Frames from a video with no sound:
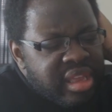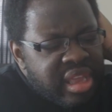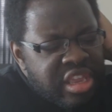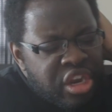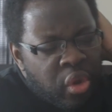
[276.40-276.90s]

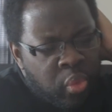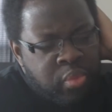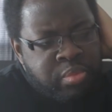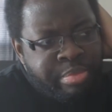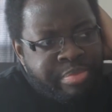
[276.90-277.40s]
And, you know,
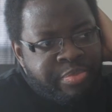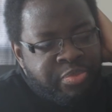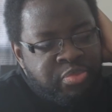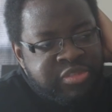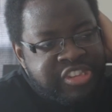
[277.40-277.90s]

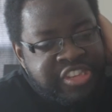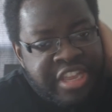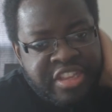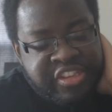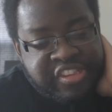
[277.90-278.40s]

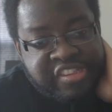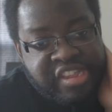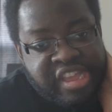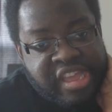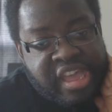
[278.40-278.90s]
since
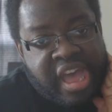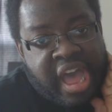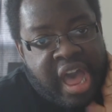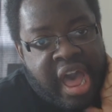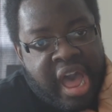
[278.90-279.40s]

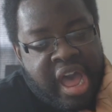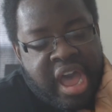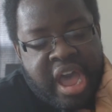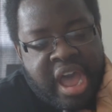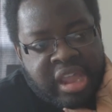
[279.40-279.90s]

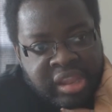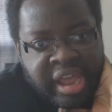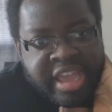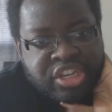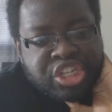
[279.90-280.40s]
I
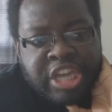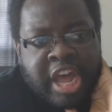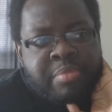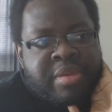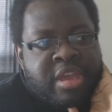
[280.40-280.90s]
like
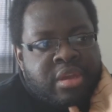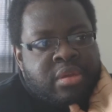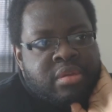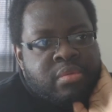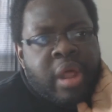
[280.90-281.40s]
shopping,
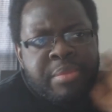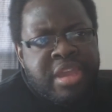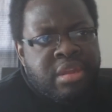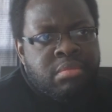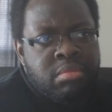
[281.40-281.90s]
well, I
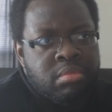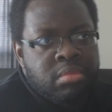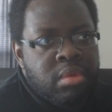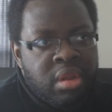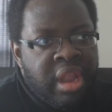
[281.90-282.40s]
mean,
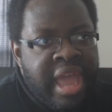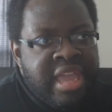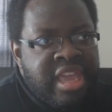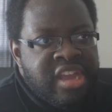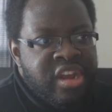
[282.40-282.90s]

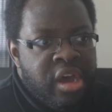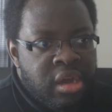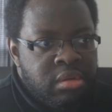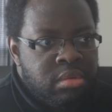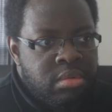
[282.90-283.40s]
like in a
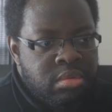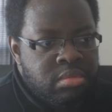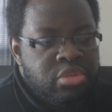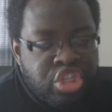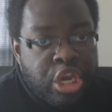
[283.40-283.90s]

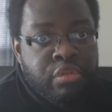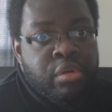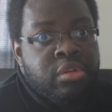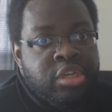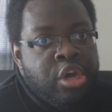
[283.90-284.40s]

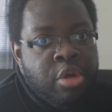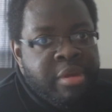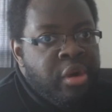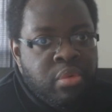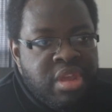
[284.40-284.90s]
general term,
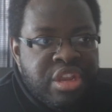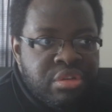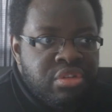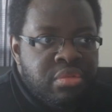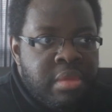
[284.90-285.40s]
I don't
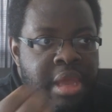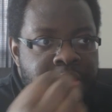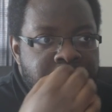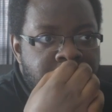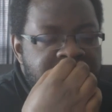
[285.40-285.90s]

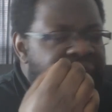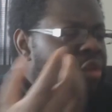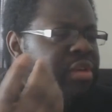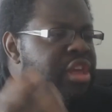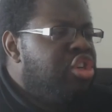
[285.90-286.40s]

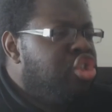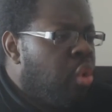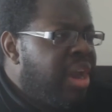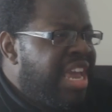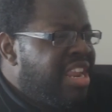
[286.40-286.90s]
really
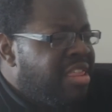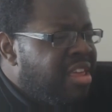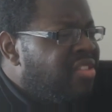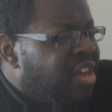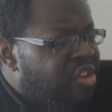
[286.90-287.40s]
enjoy
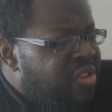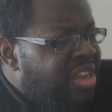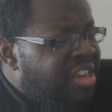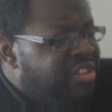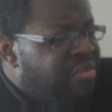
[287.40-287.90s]
anything though, so I
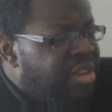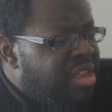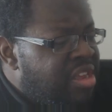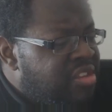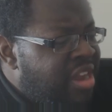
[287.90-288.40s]
guess it
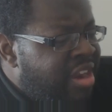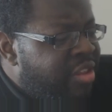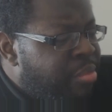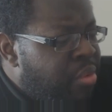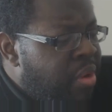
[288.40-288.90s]
really is kind of
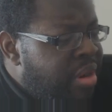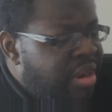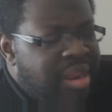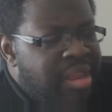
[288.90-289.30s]
the point.